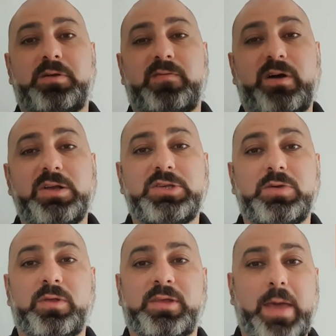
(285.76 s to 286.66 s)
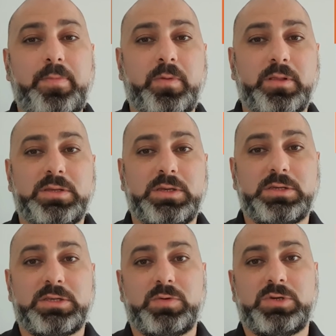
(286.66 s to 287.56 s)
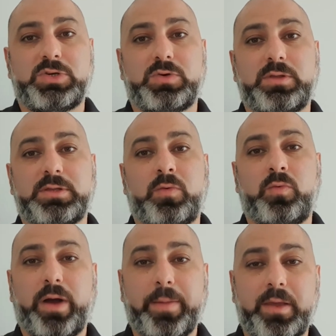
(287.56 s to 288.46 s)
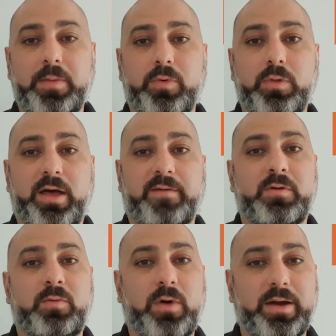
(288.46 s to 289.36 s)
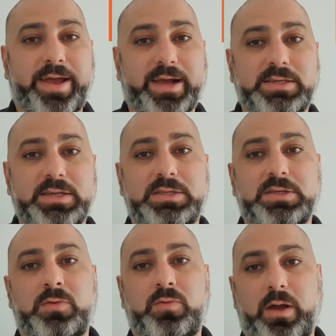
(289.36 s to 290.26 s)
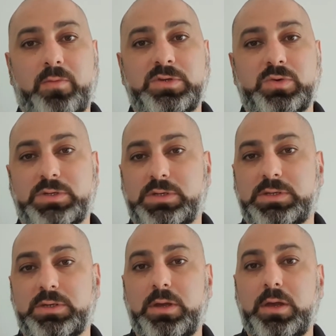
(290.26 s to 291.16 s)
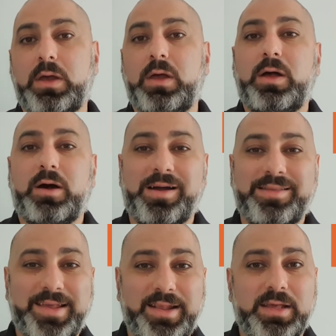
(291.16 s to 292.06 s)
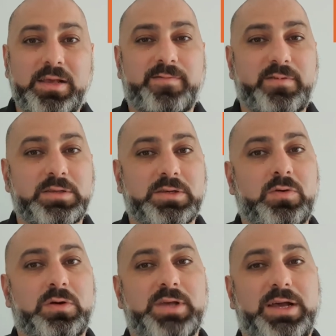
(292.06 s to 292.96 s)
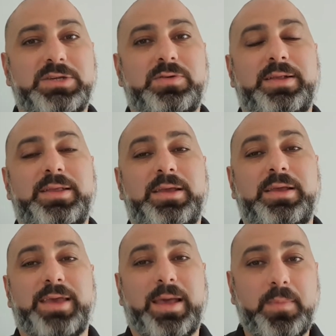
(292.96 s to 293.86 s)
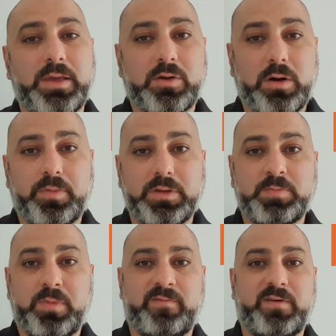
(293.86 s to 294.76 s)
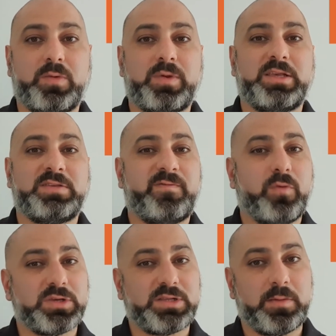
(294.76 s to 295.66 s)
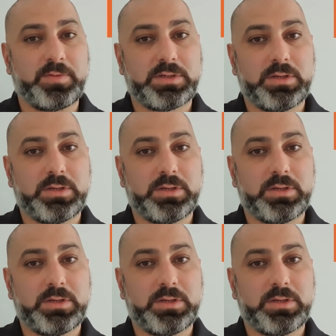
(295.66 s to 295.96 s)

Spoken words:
provides you with capabilities to ensure that the right people have the right access to the right resources. Identity governance across Azure AD can be accomplished by following these 4 steps.